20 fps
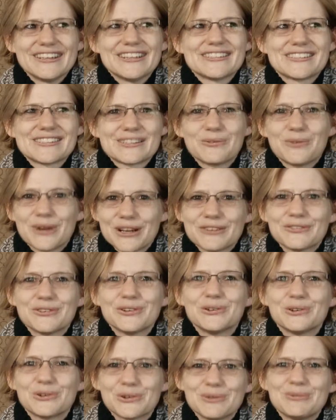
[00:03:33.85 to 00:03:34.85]
It's a
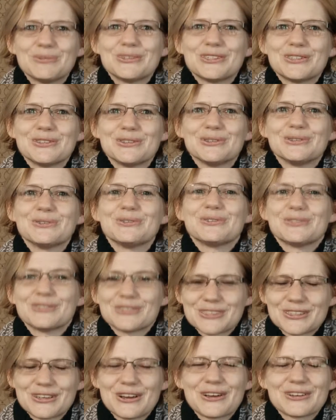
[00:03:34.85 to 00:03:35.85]
wonderful group to
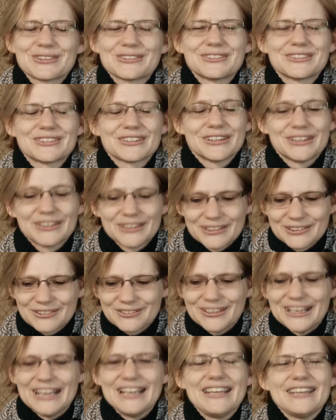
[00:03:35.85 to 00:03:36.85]
start
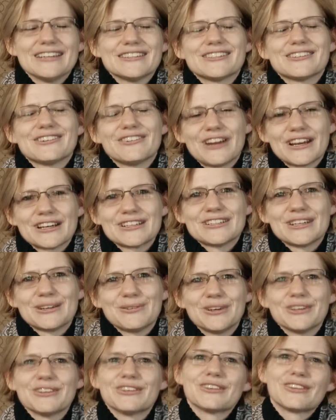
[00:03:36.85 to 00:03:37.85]
really interacting
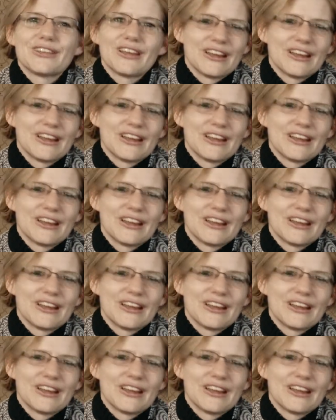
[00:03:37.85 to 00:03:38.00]
with.